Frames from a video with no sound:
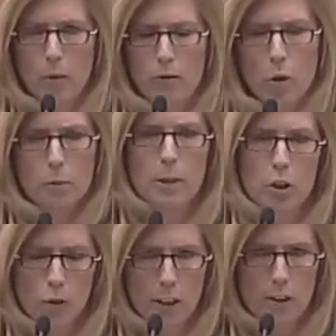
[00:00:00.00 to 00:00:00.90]
Enforcement
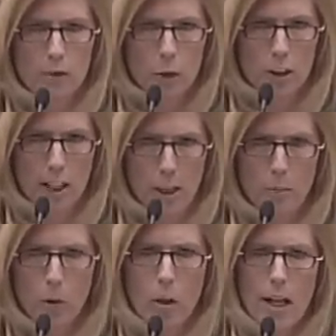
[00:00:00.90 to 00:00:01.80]
discretion, for
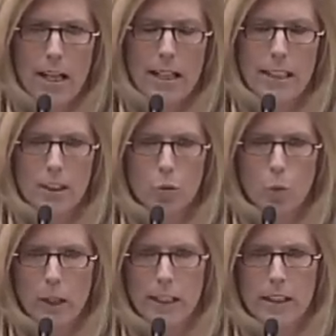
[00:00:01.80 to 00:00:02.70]
example, is
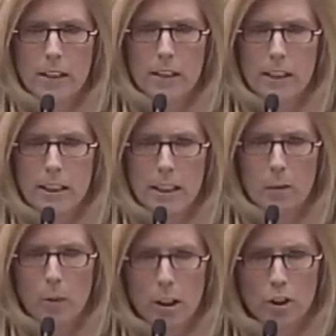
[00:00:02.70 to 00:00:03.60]
when a
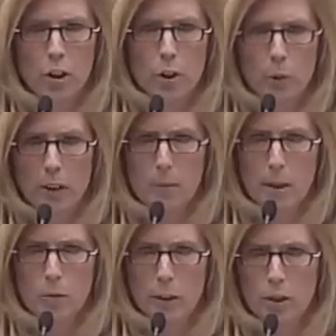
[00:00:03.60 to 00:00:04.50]
prosecutor with
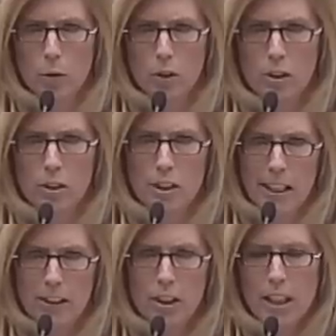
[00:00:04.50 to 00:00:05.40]
limited resources
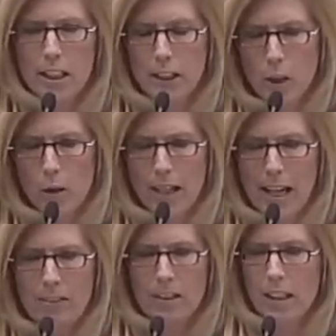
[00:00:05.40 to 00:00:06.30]
says, you know what,
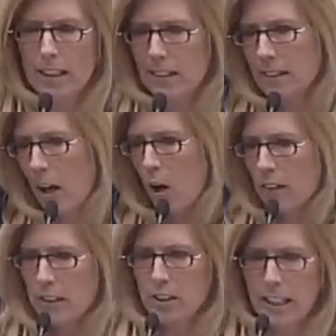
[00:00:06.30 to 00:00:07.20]
I've got all
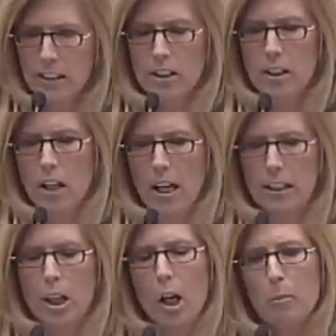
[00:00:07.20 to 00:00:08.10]
these cases
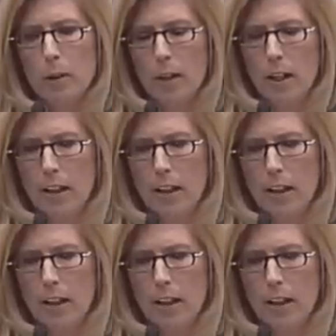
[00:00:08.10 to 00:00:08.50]
lined up,